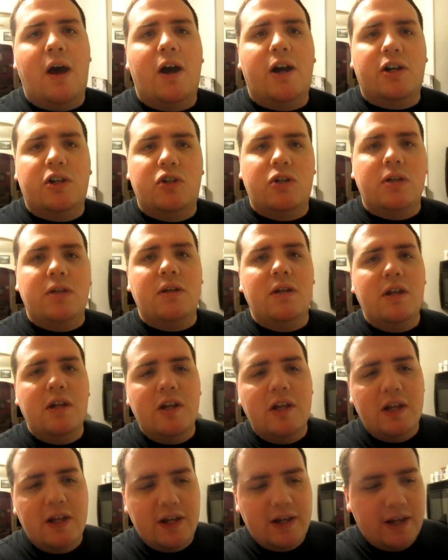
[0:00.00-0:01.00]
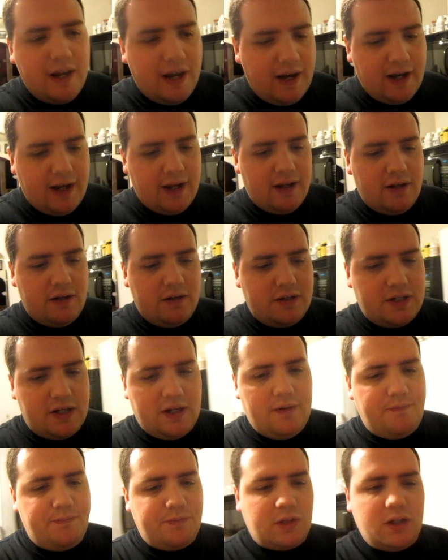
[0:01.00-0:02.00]
auction,
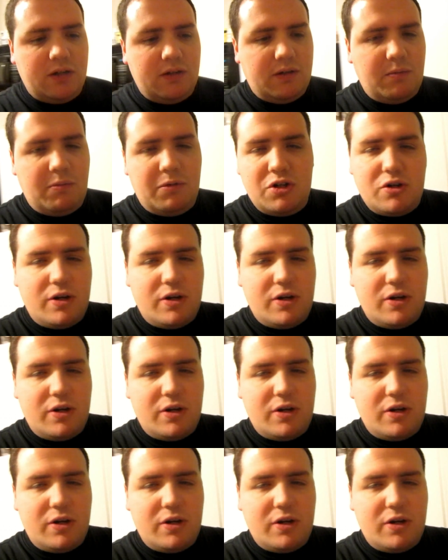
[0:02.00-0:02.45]
and I'm going to